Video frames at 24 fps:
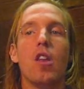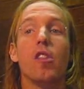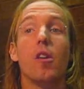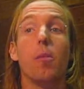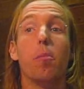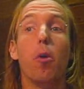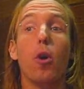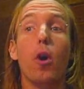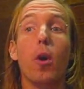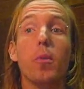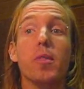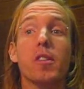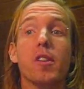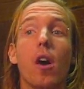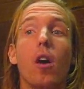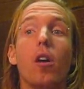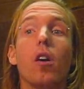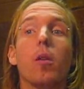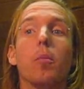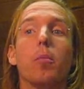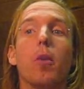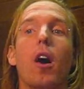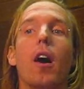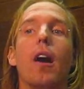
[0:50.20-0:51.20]
The boy was
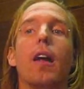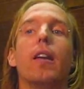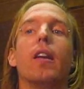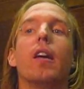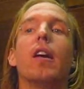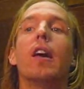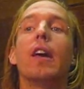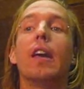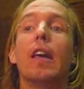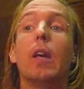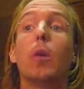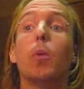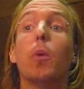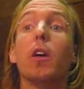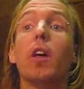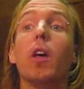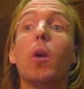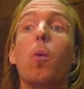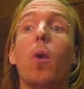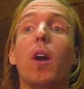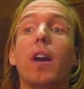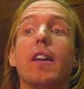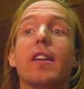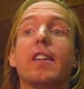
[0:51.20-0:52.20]
colorblind. He
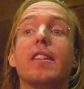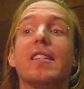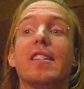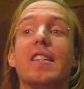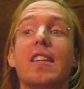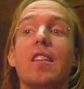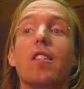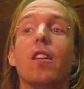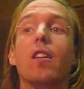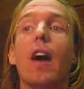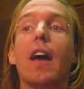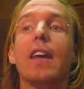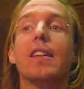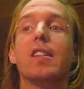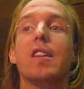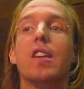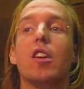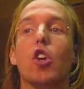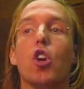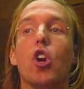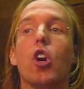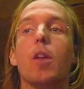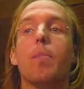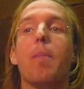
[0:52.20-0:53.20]
really wanted to see the lights
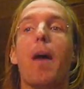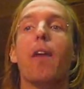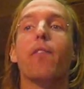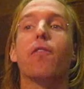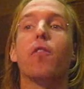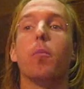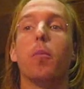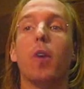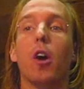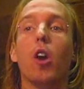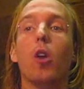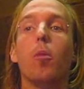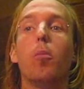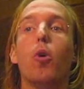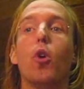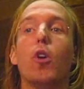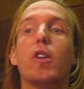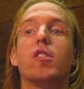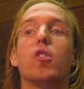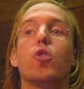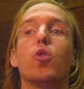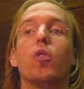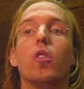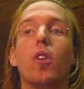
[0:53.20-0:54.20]
he had heard about from little
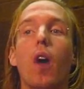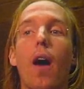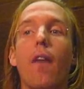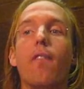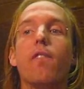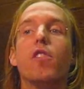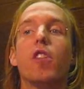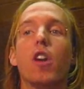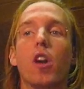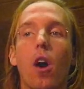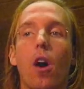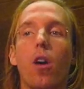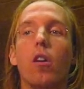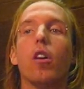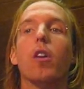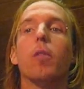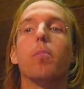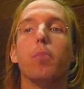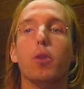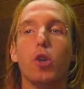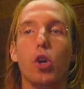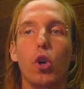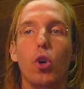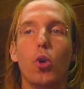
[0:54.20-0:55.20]
boys who loved the color
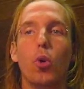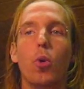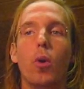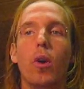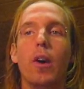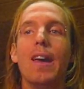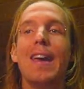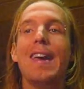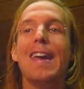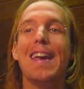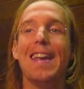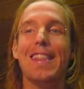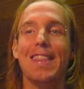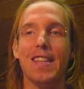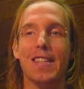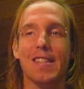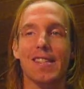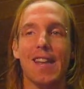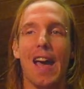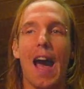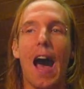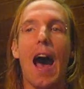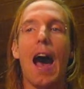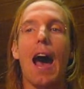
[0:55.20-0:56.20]
blue, in the
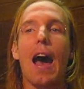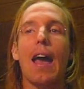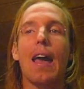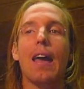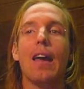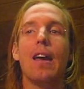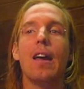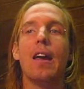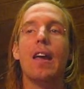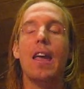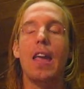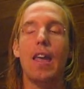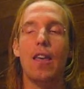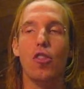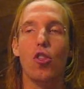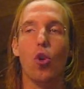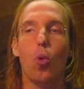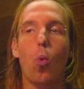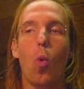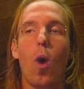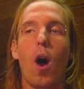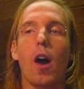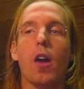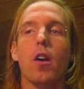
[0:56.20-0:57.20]
sky, in the
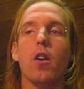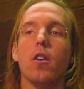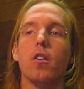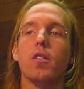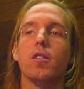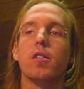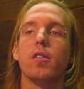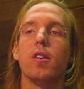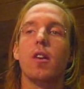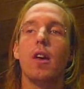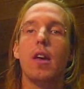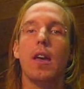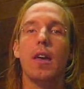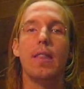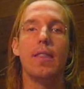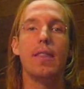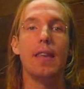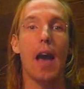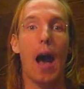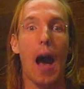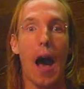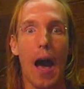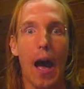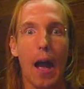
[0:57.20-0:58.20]
waters, in
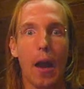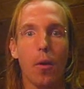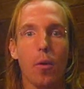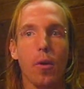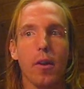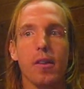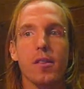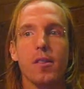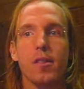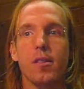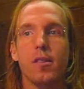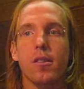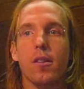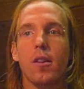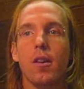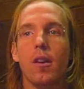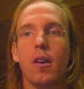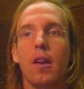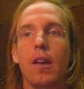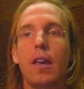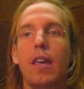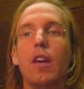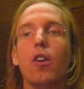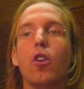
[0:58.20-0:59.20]
the iris.
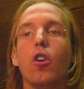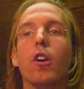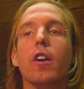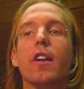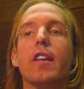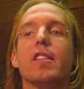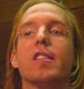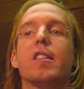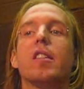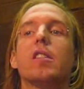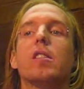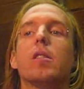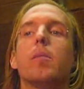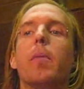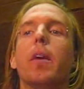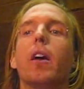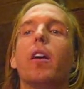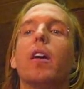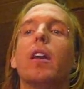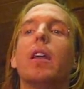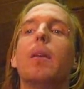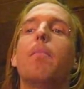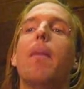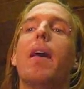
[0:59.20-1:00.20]
He learned his
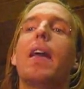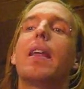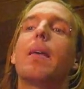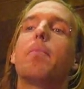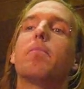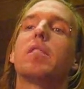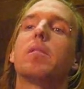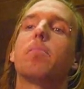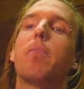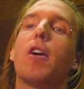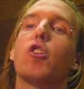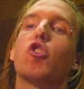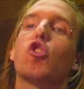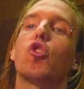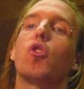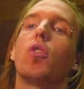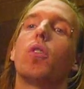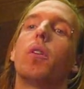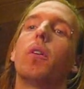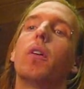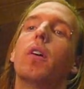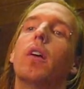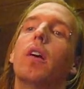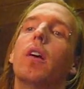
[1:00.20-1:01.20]
disability made him
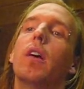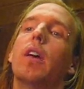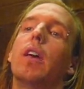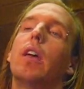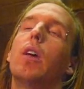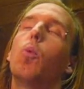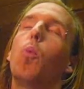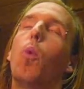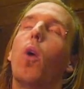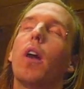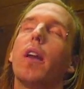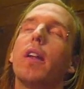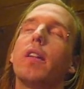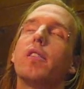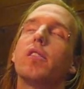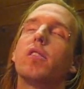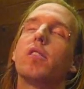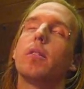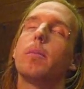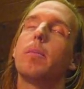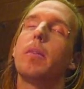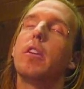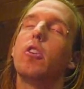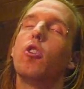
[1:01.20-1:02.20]
special. He wanted
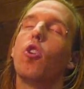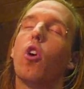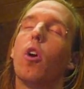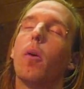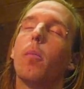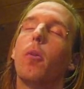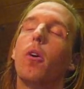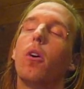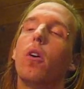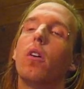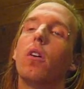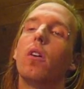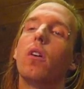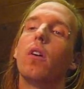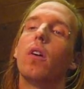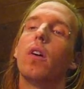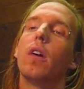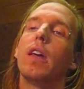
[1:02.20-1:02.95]
to be normal.